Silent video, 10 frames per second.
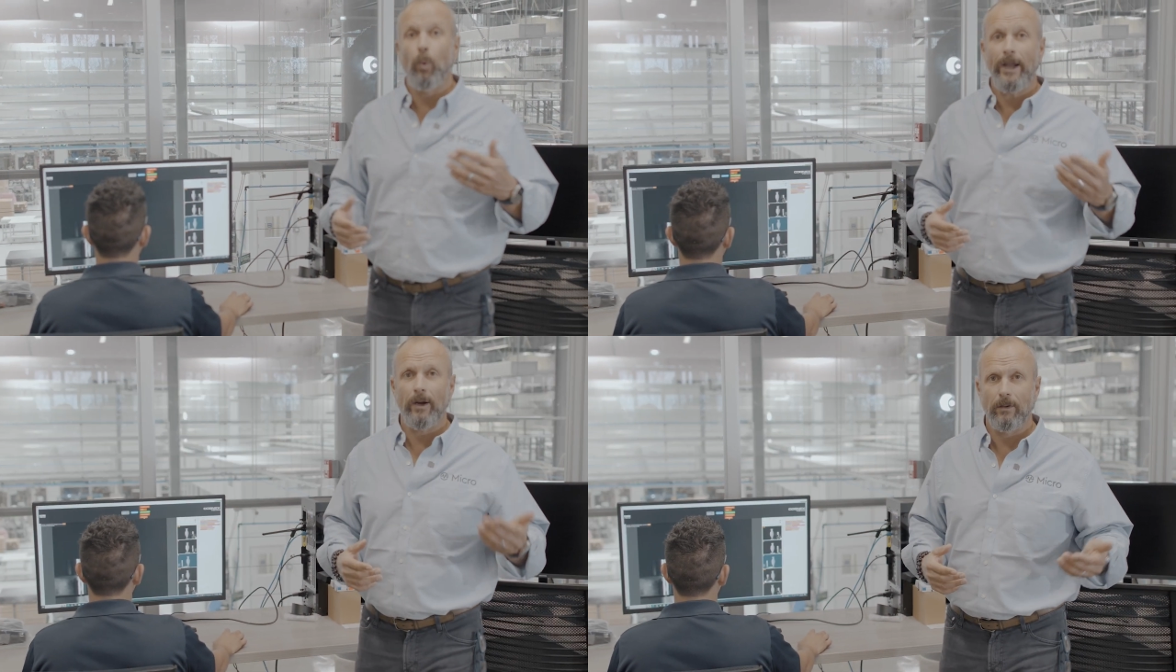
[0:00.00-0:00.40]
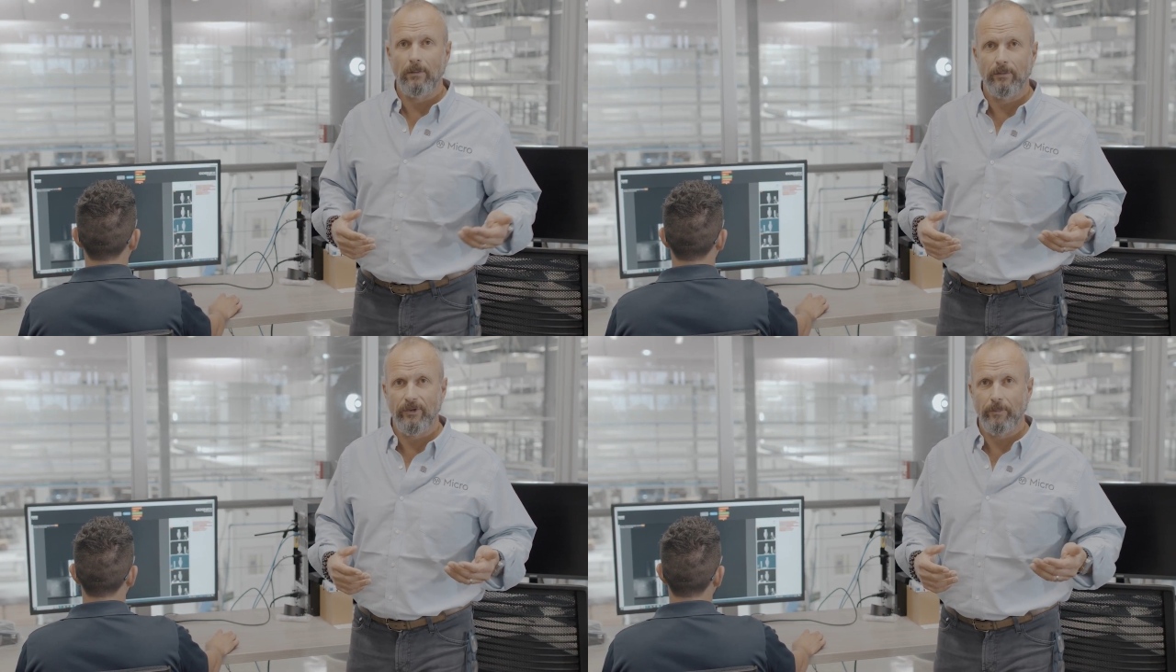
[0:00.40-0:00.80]
where
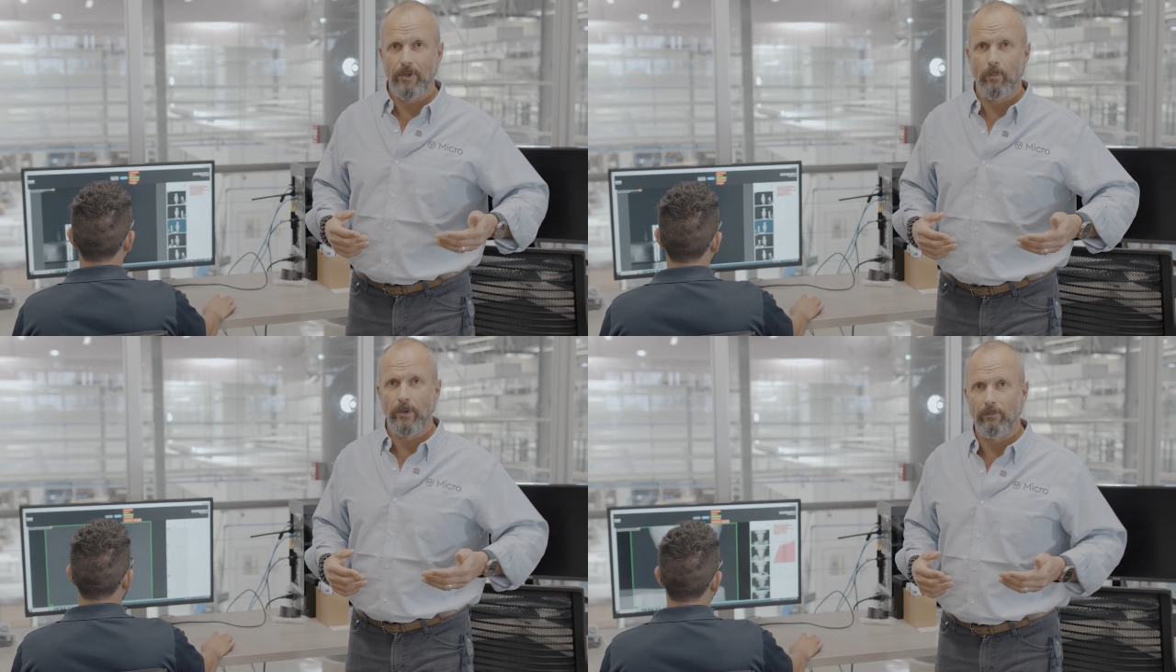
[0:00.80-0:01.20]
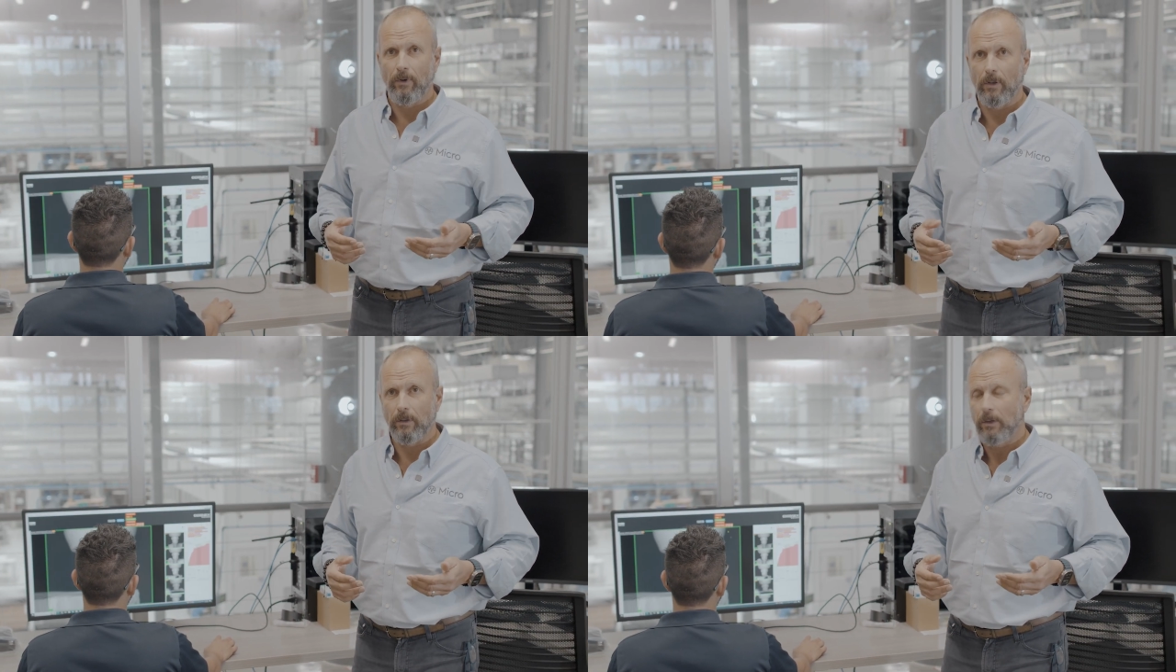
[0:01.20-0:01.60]
something went
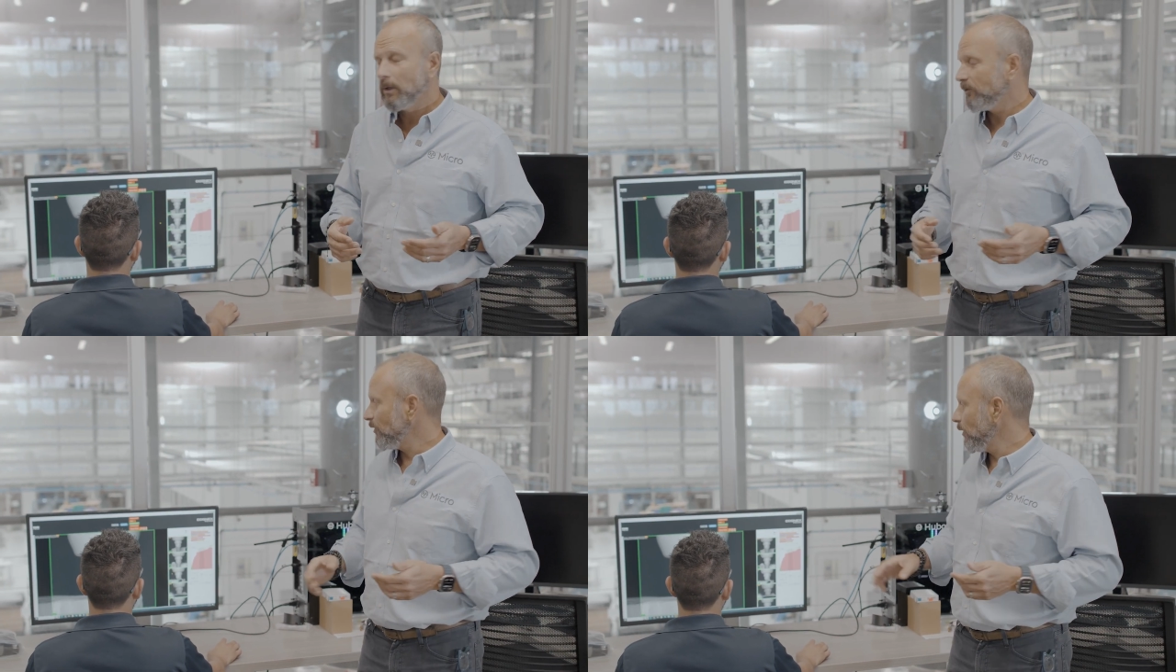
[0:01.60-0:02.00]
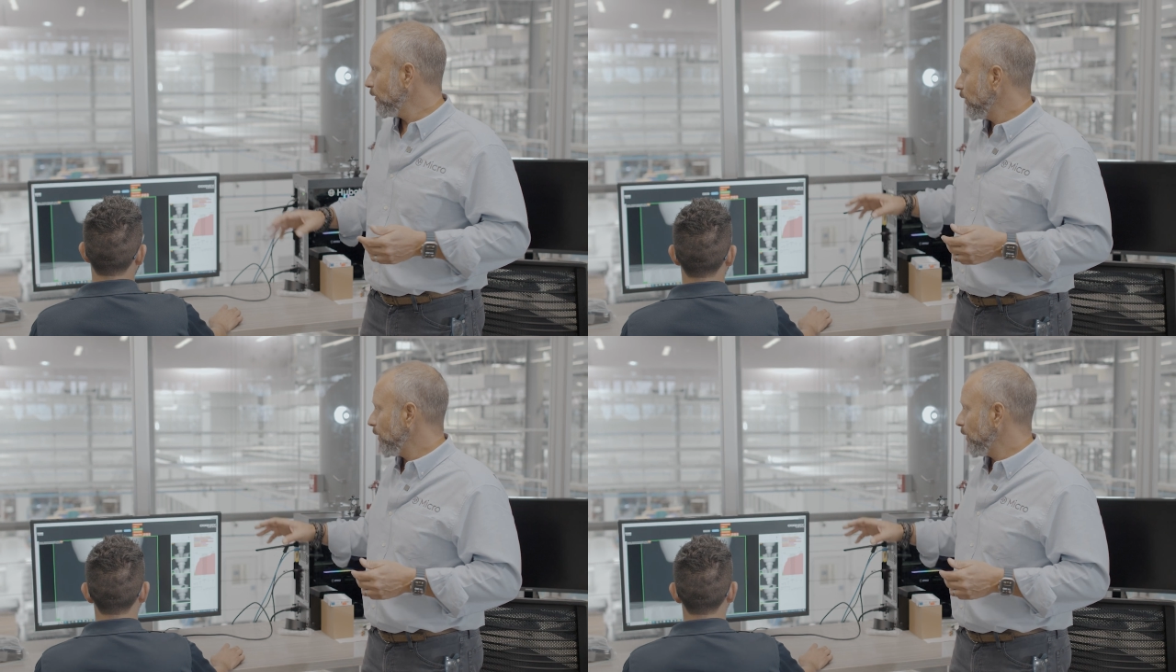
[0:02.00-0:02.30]
wrong. So